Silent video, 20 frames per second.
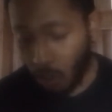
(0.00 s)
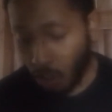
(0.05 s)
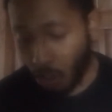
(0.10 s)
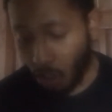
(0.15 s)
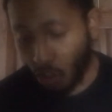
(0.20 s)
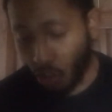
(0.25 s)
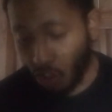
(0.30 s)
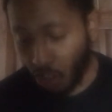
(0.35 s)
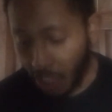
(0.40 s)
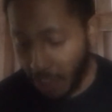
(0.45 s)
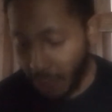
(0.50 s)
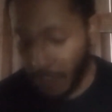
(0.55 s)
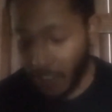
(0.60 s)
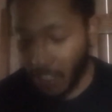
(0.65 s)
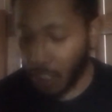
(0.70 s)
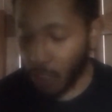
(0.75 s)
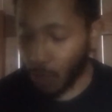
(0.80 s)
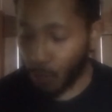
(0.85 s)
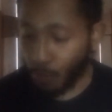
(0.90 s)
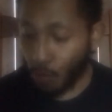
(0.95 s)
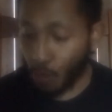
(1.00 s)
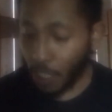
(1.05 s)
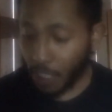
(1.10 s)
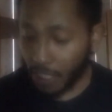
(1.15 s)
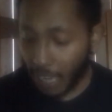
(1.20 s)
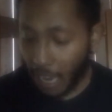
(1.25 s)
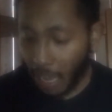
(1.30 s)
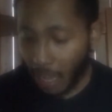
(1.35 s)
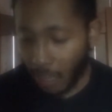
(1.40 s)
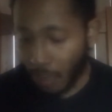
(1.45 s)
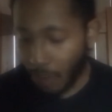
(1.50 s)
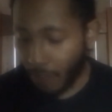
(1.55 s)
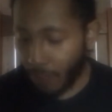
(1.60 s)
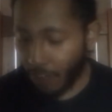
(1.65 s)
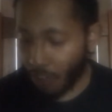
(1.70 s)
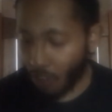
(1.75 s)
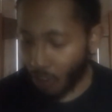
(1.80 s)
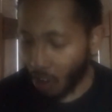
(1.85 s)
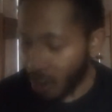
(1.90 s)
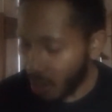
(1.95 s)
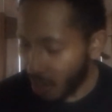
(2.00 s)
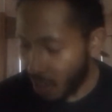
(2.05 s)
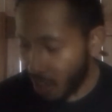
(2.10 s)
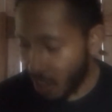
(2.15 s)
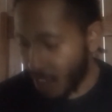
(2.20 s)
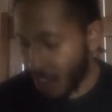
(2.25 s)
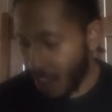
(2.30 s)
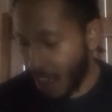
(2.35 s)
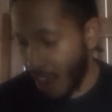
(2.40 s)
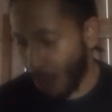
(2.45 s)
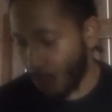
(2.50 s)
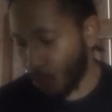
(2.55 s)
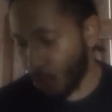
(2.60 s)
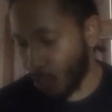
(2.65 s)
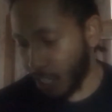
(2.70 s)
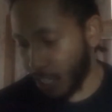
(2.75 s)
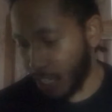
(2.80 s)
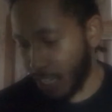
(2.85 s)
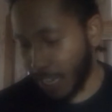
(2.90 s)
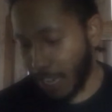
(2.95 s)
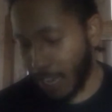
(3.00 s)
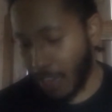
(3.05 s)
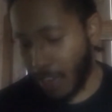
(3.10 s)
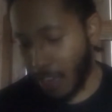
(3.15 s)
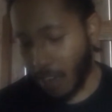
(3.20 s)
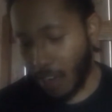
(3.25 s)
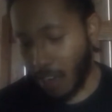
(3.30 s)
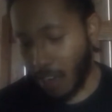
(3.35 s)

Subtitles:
The defense is pretty solid up front. I really can't